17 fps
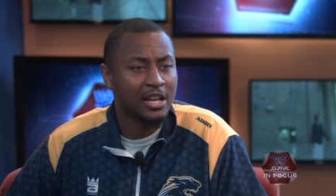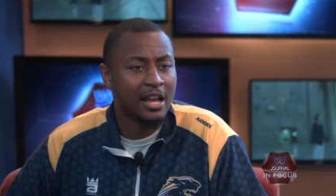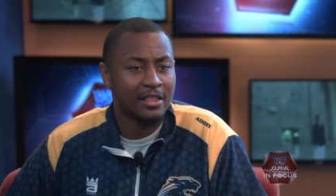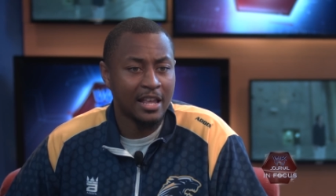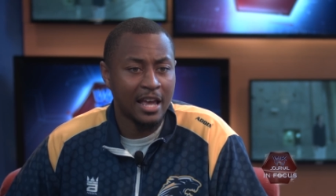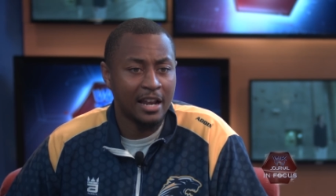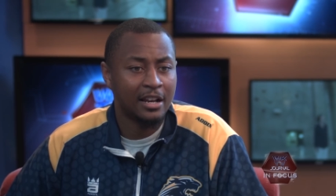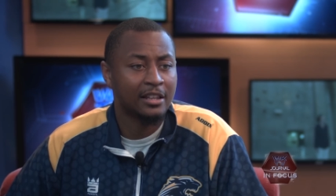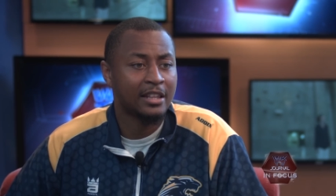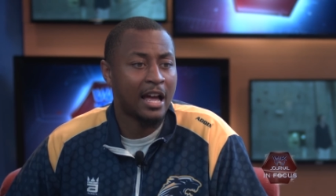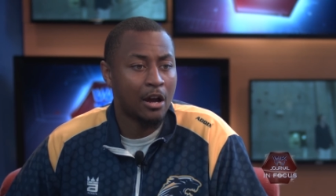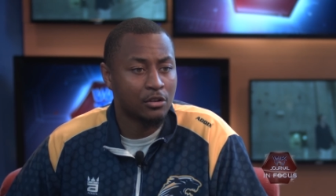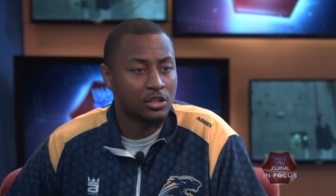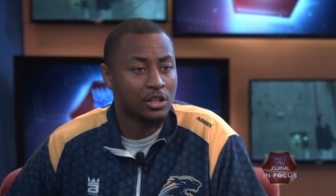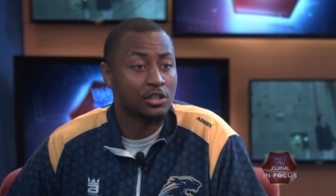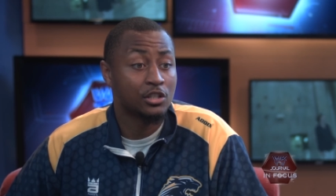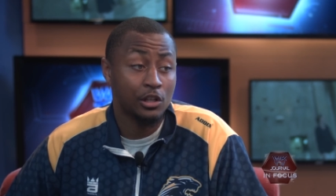at that
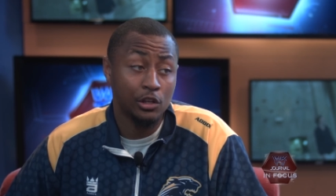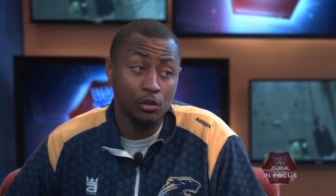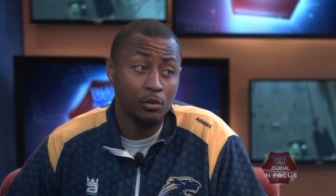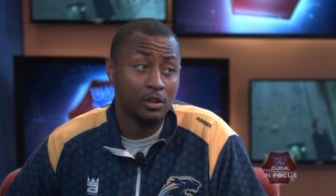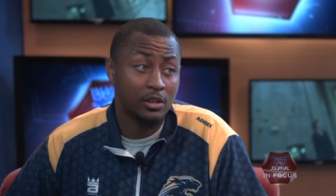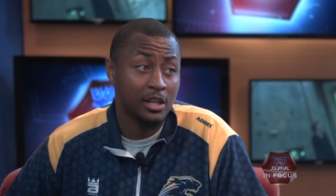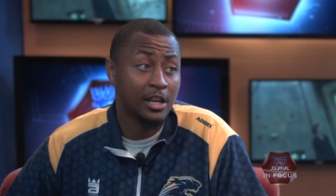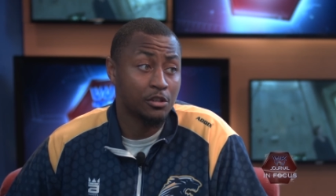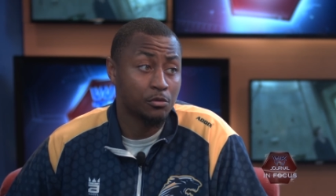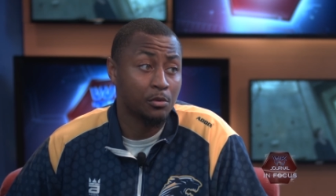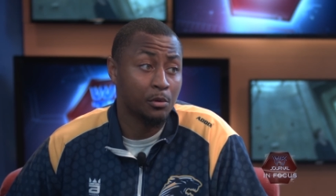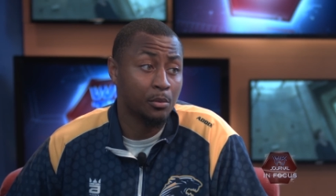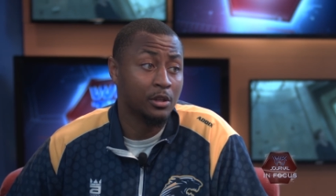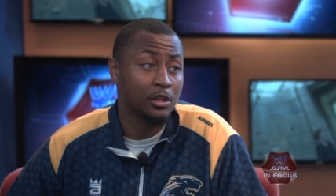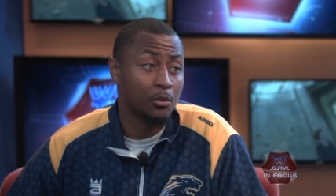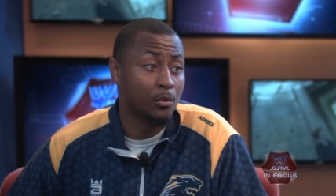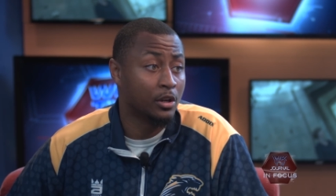allows us to do the things we
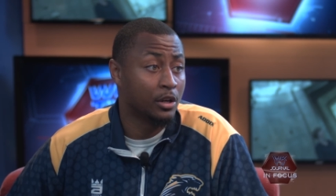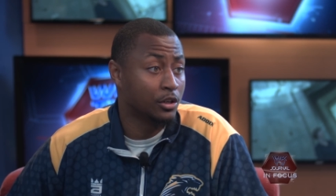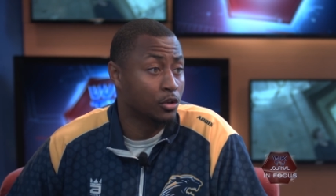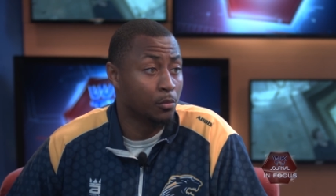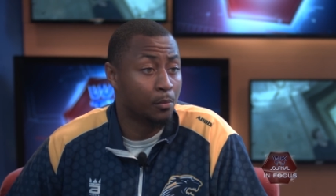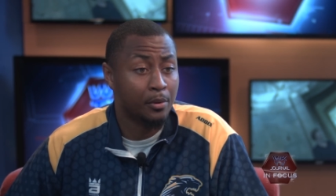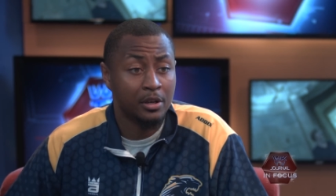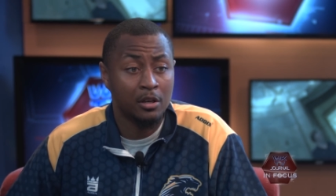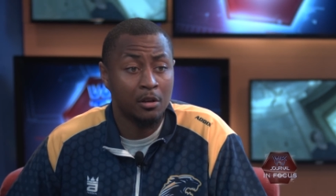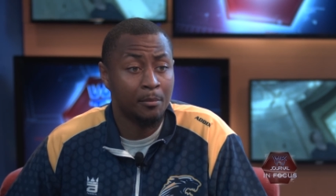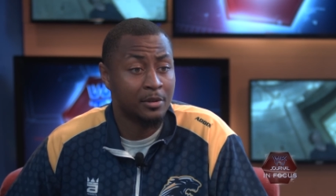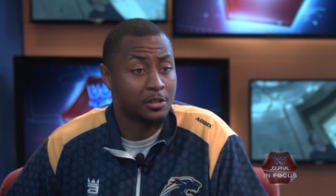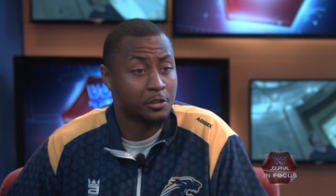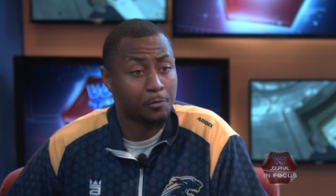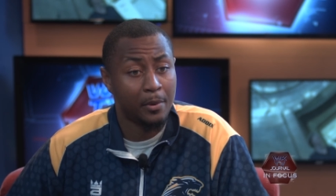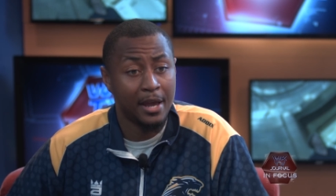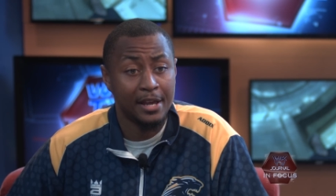really want to do, putting them in
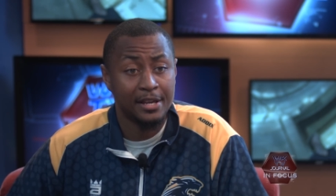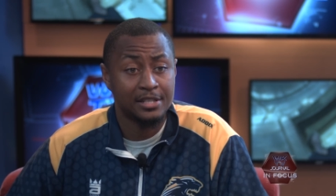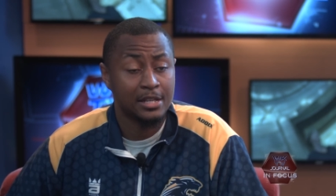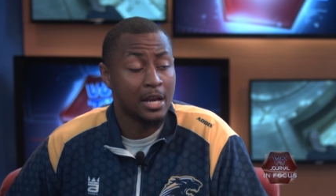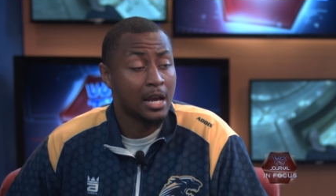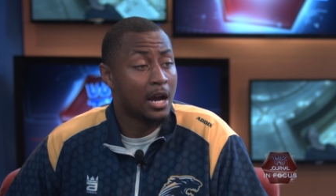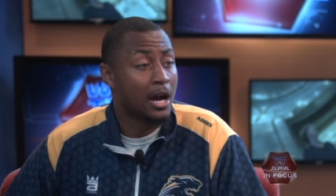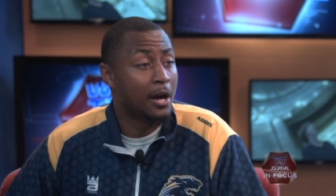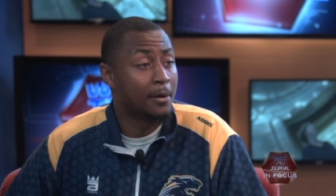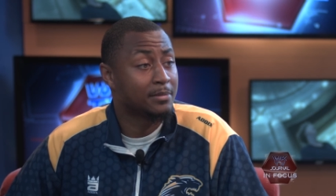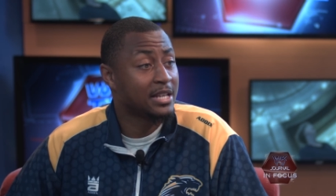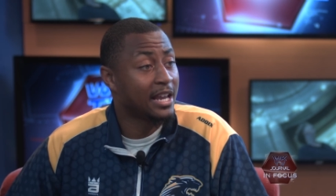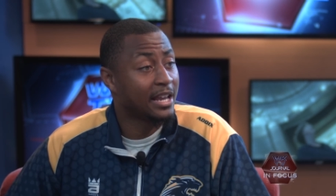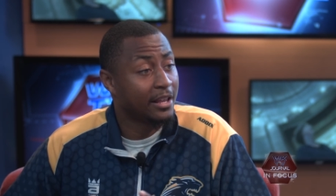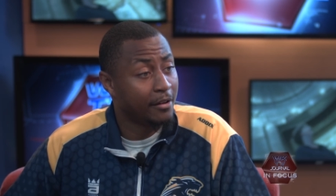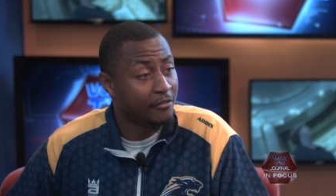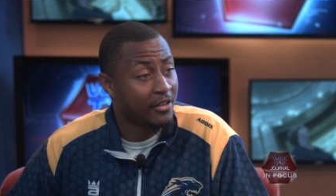space, um,
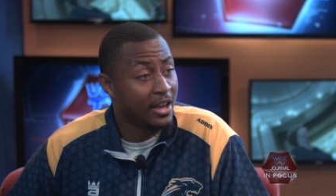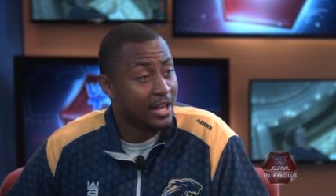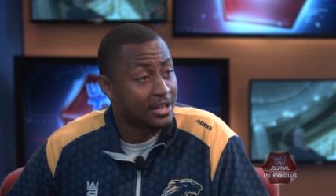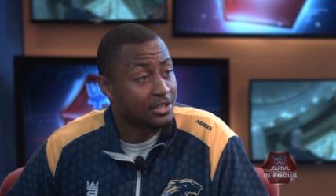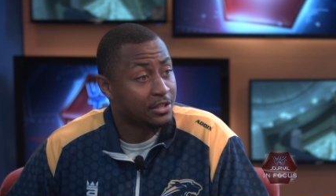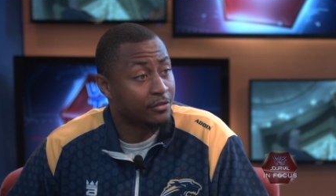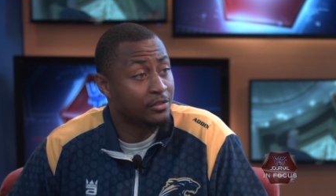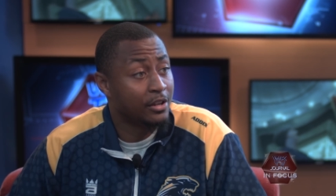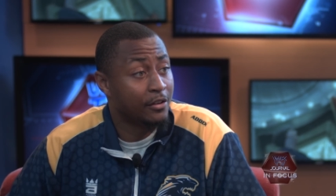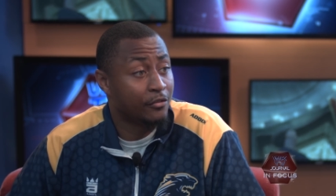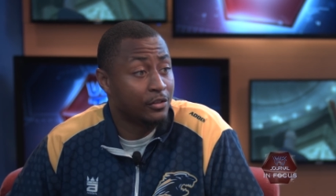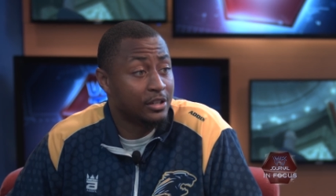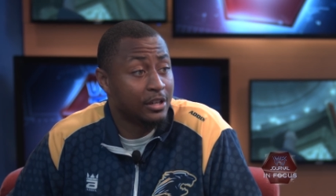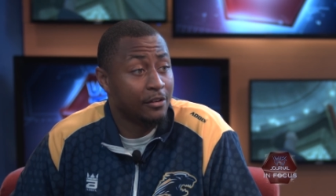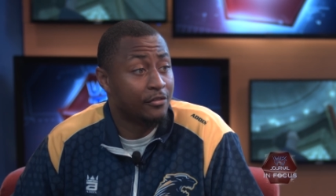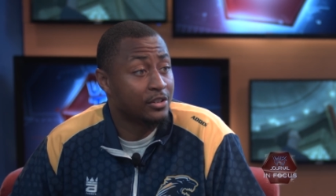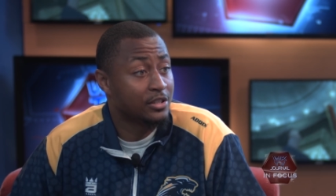taking advantage of different
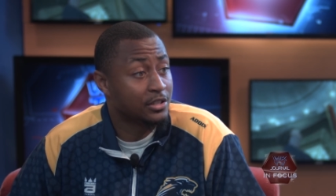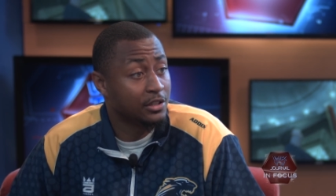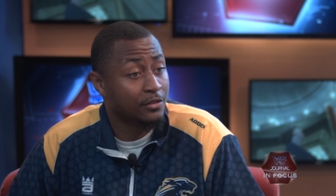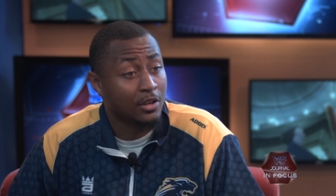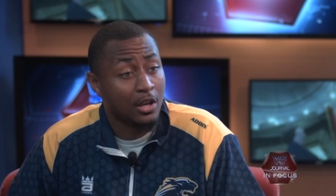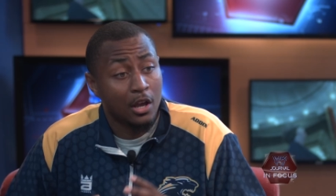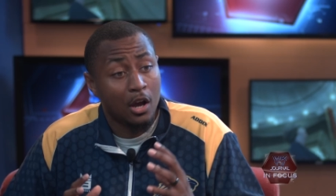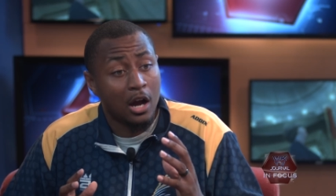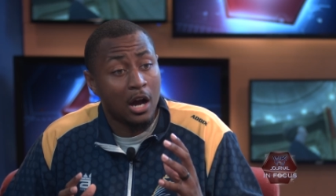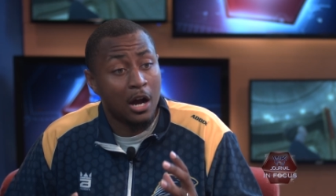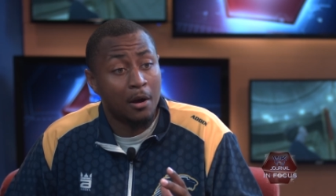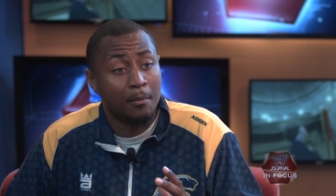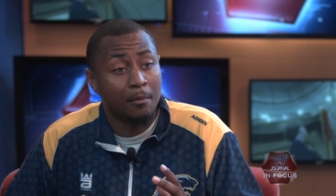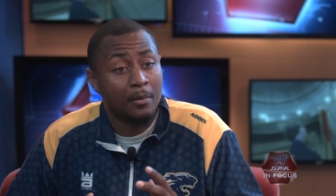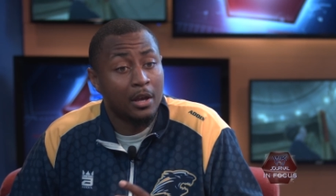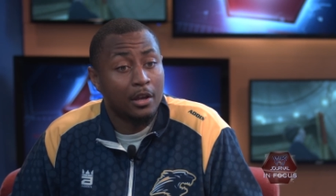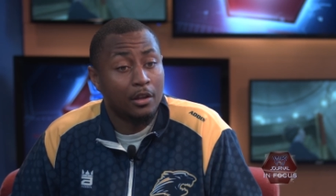defenses,
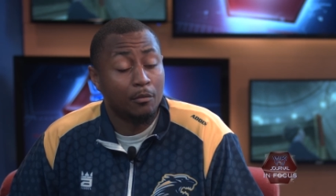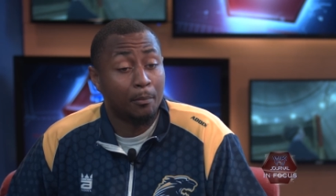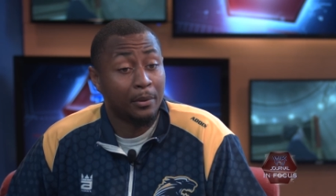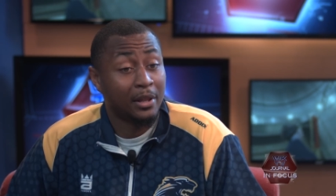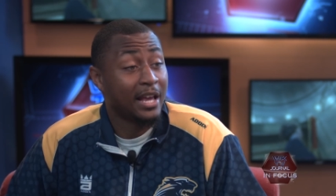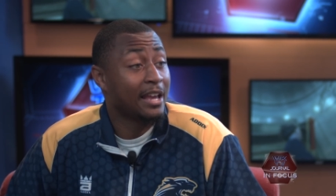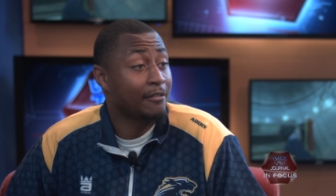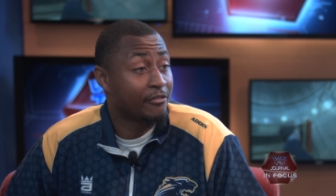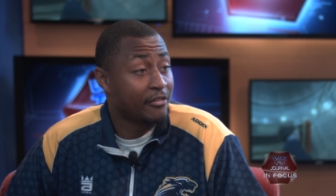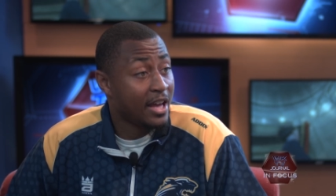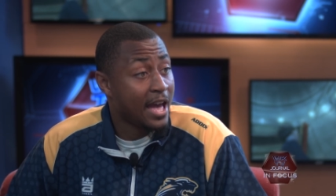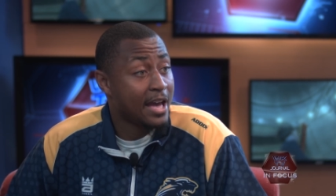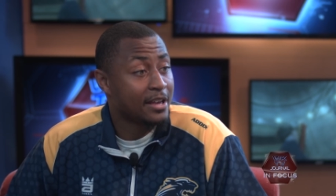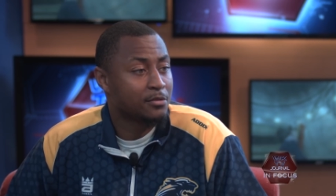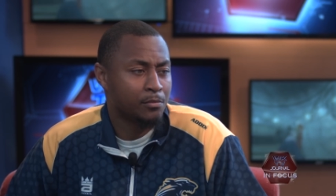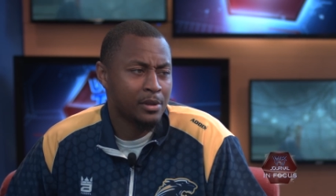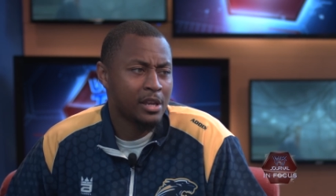um, playing
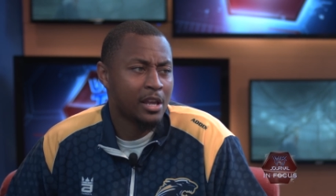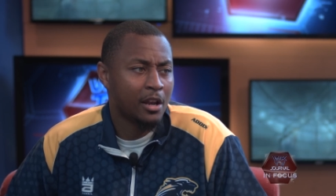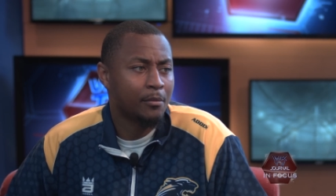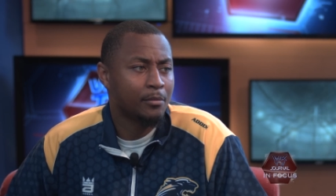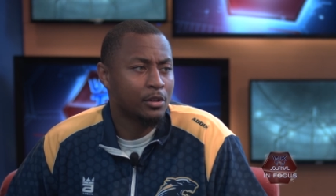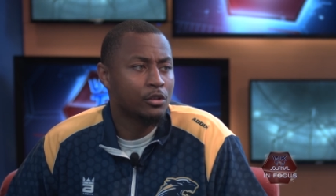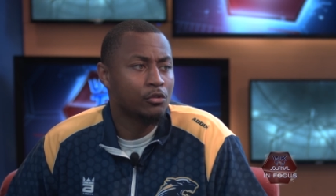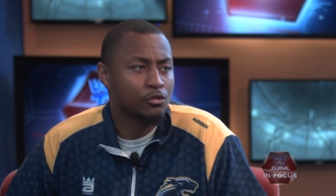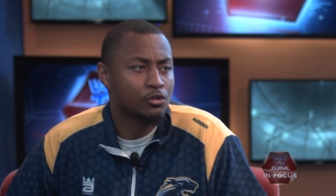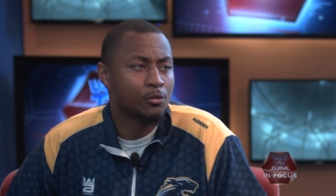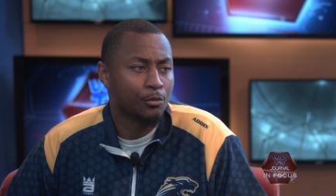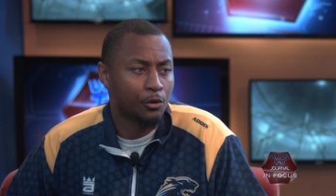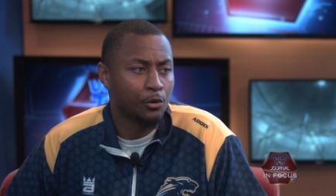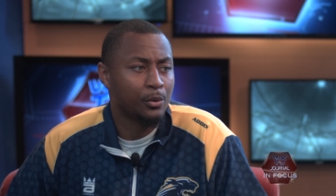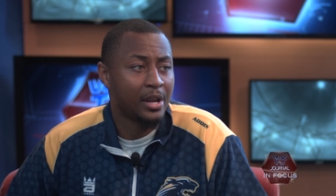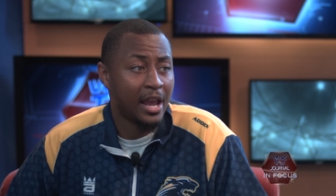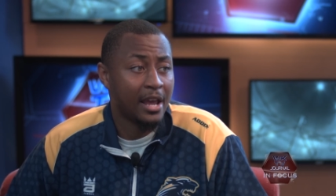fast, being able to do some
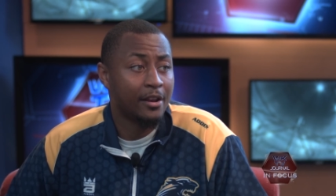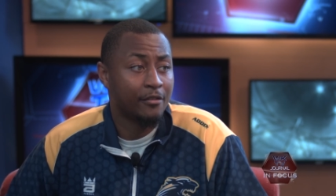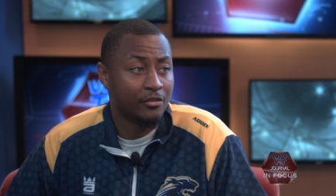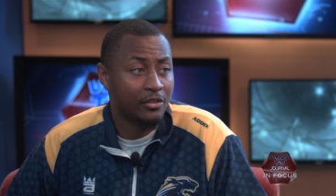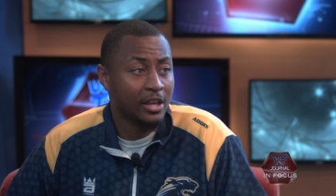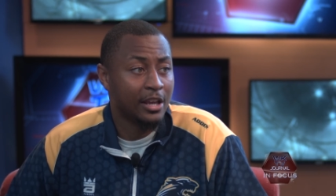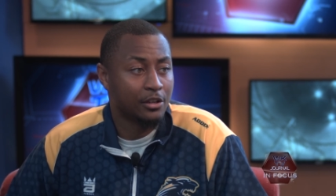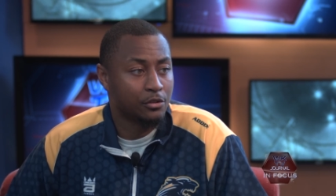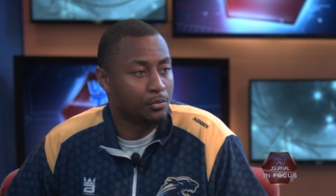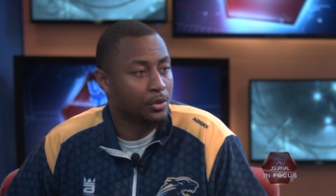creative things.